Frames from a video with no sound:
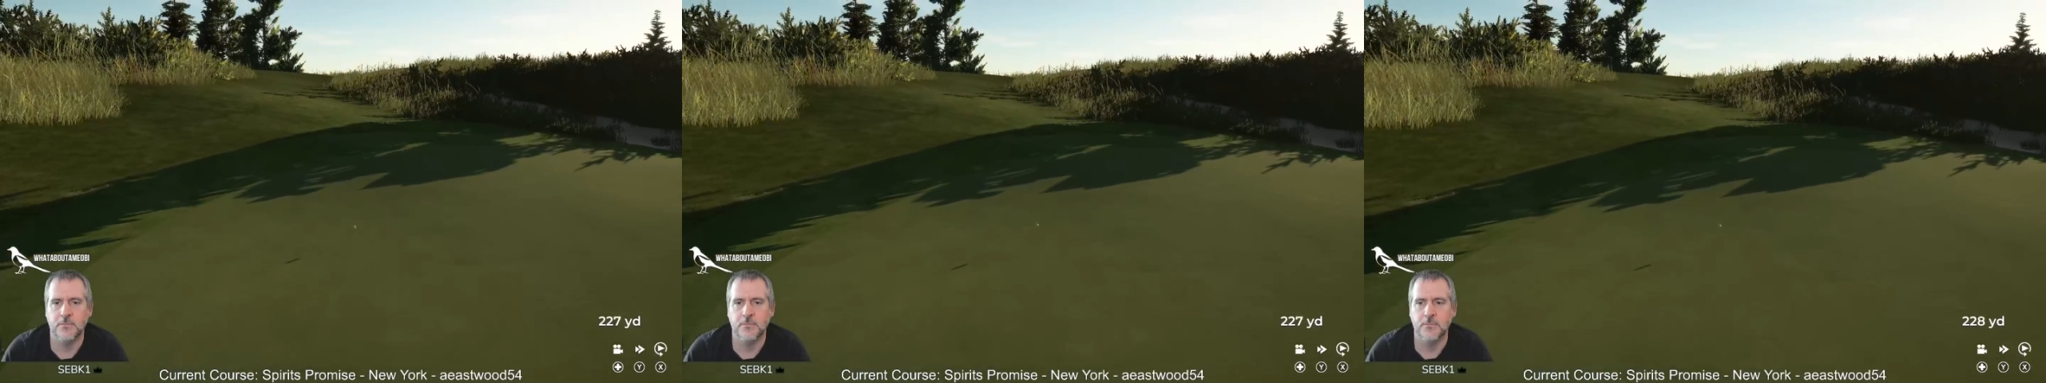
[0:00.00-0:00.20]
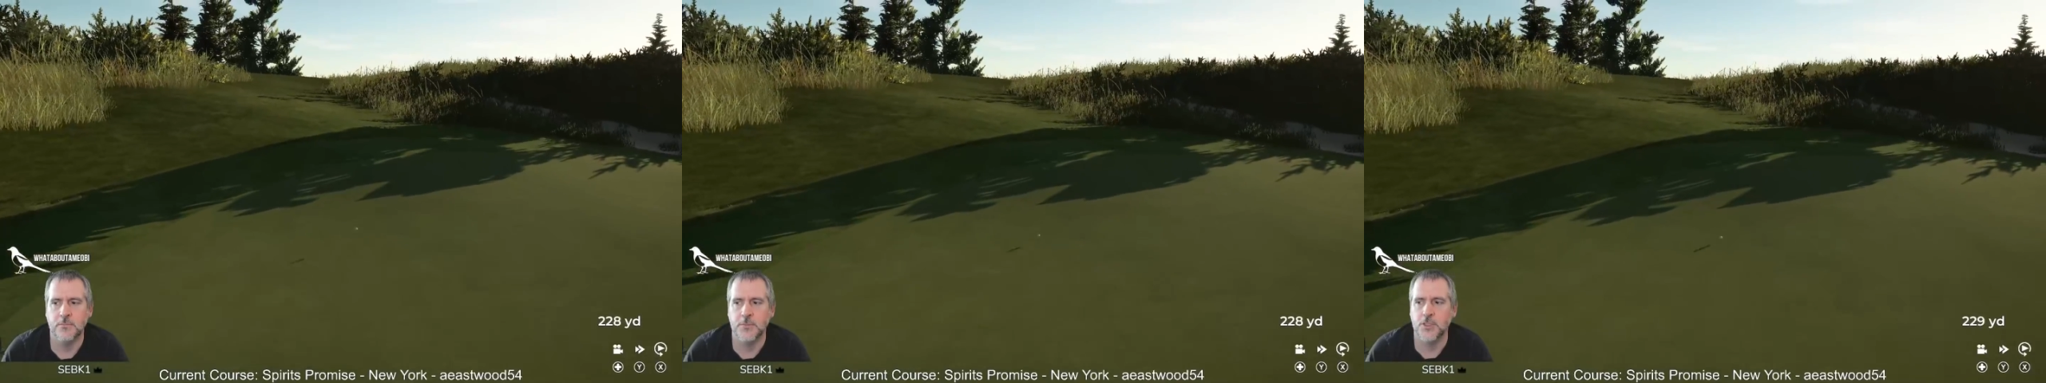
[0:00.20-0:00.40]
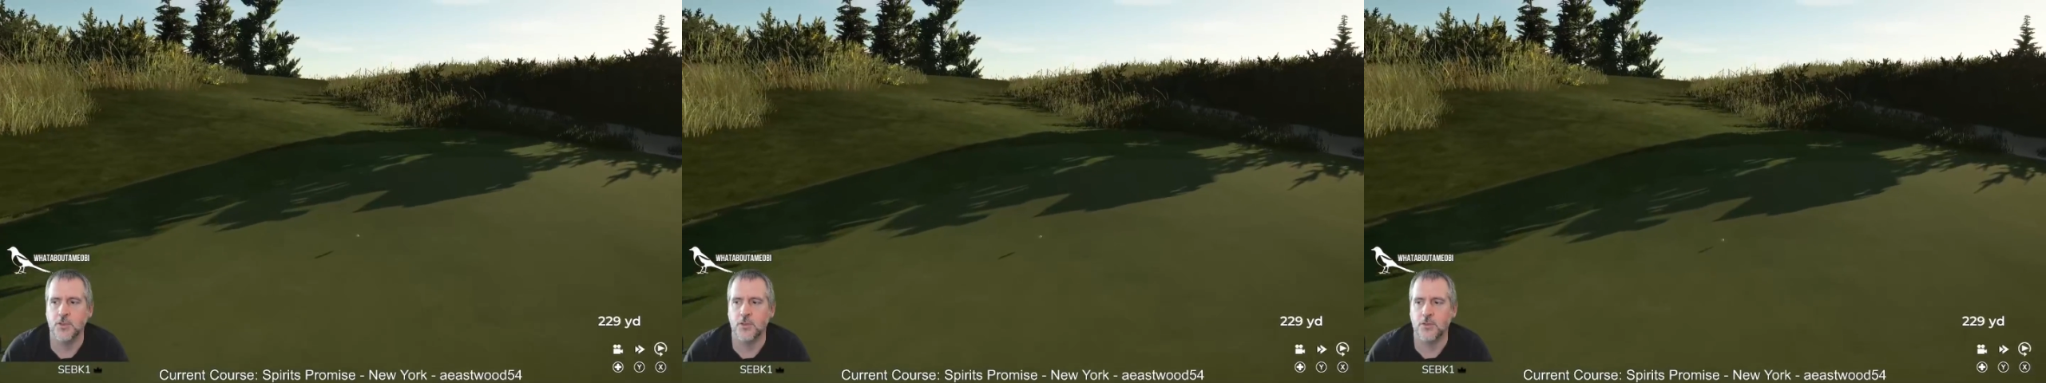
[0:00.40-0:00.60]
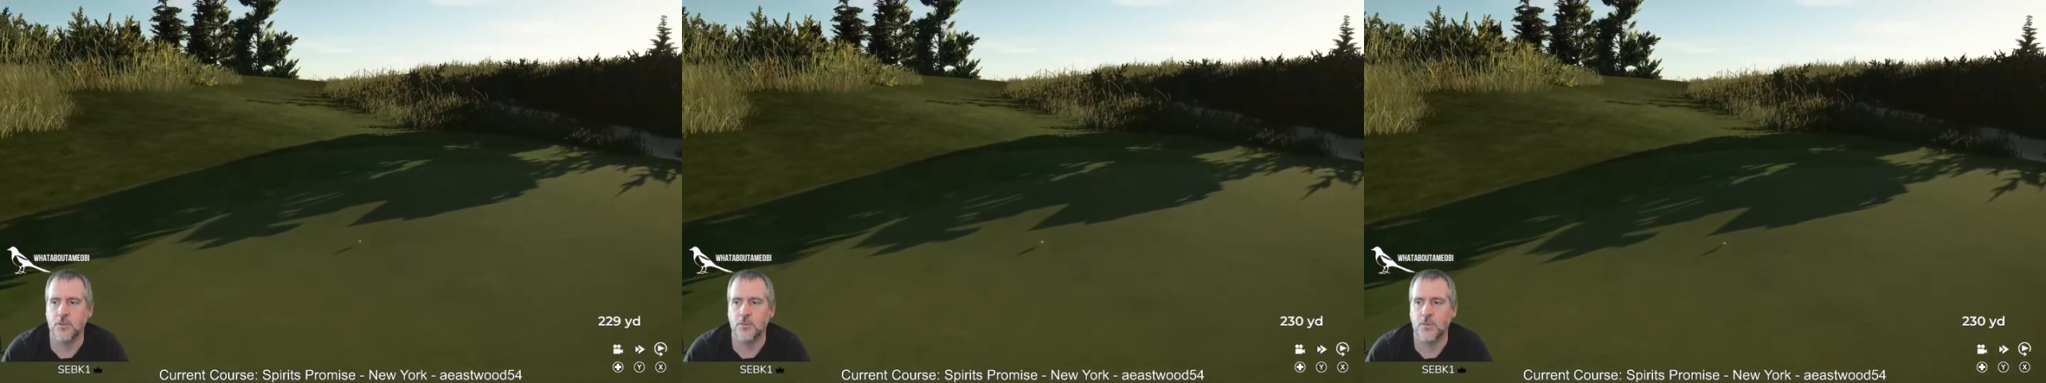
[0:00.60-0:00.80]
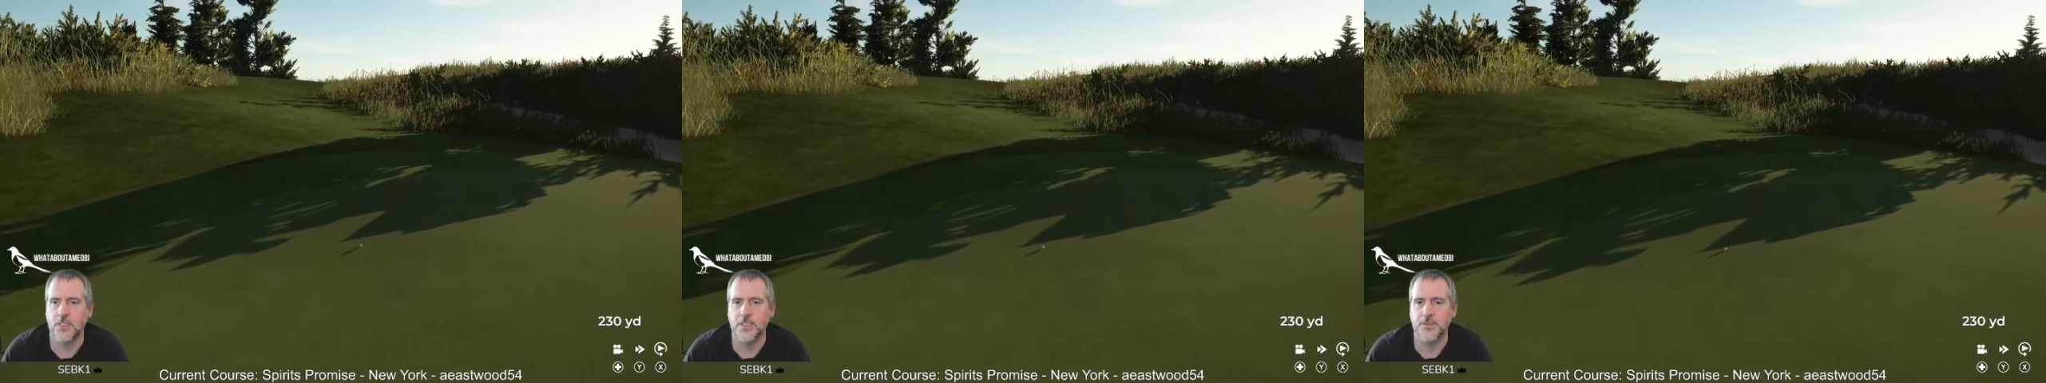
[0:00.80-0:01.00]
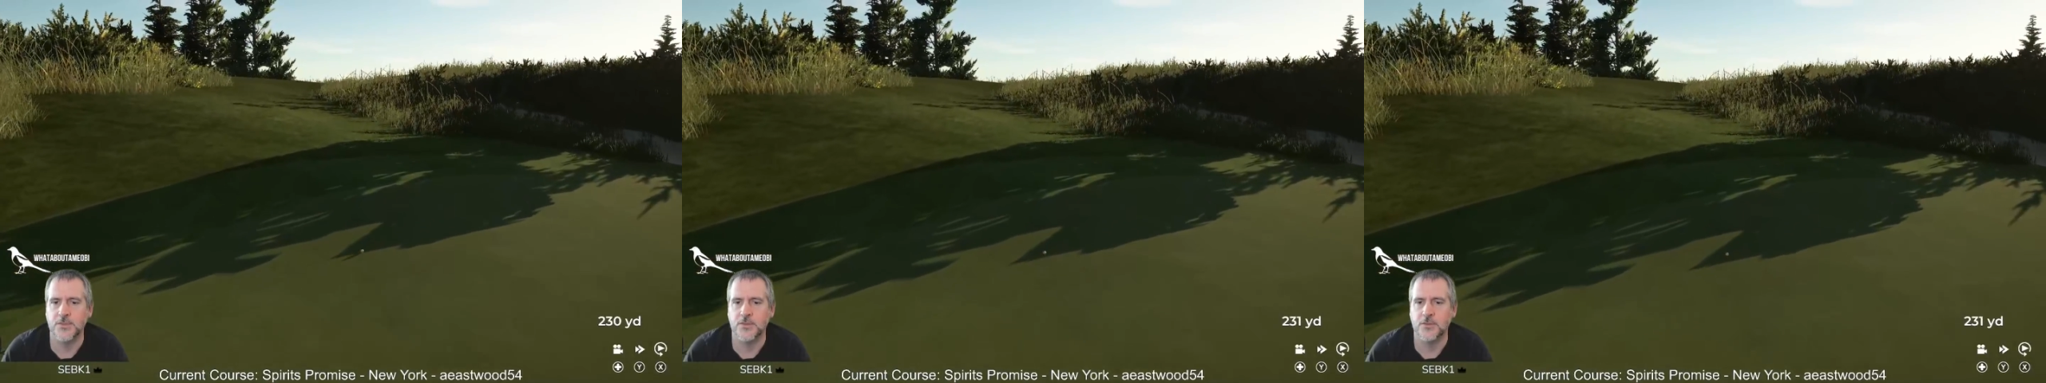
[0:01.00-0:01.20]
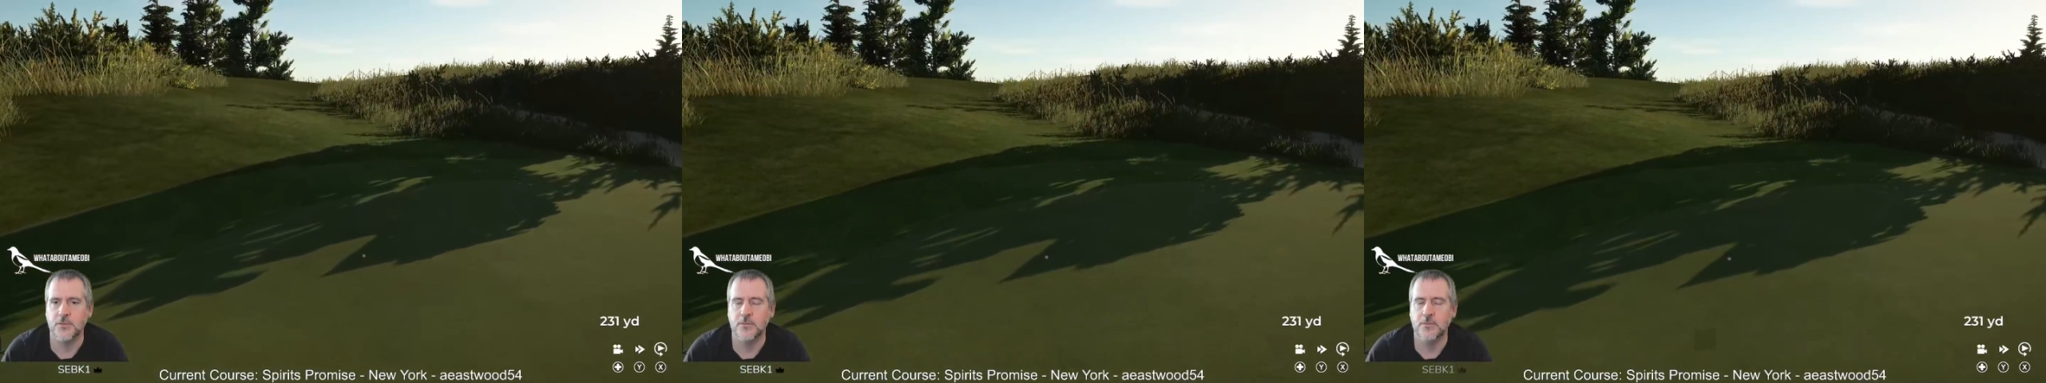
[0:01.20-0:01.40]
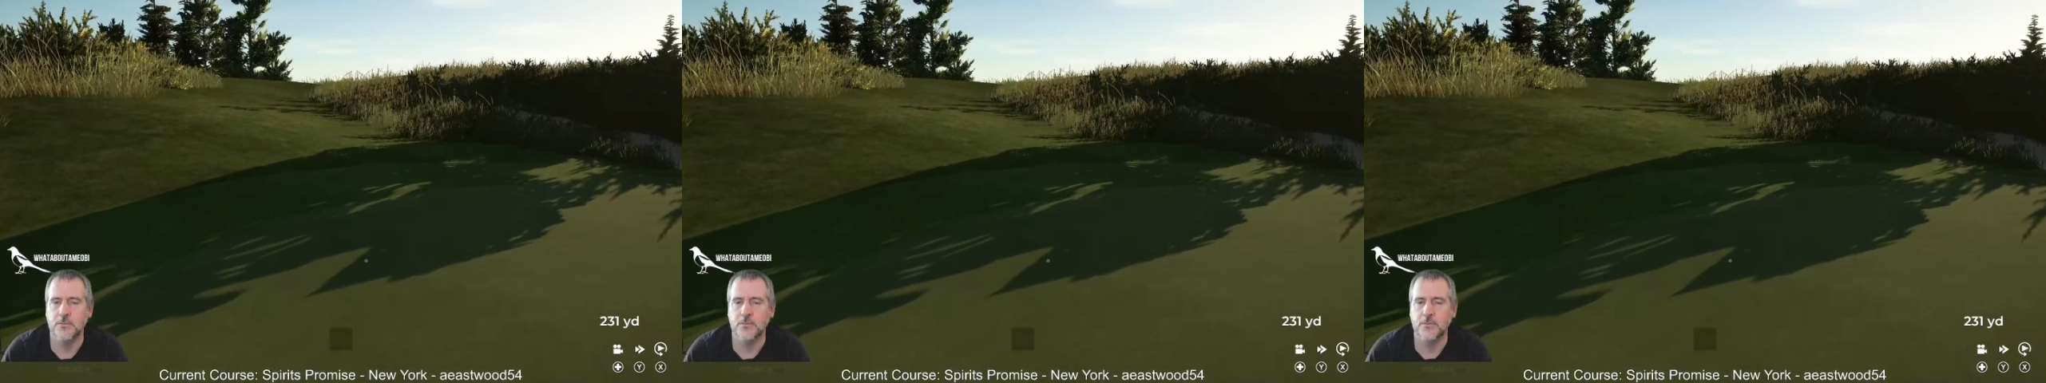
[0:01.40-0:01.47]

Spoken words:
the goal was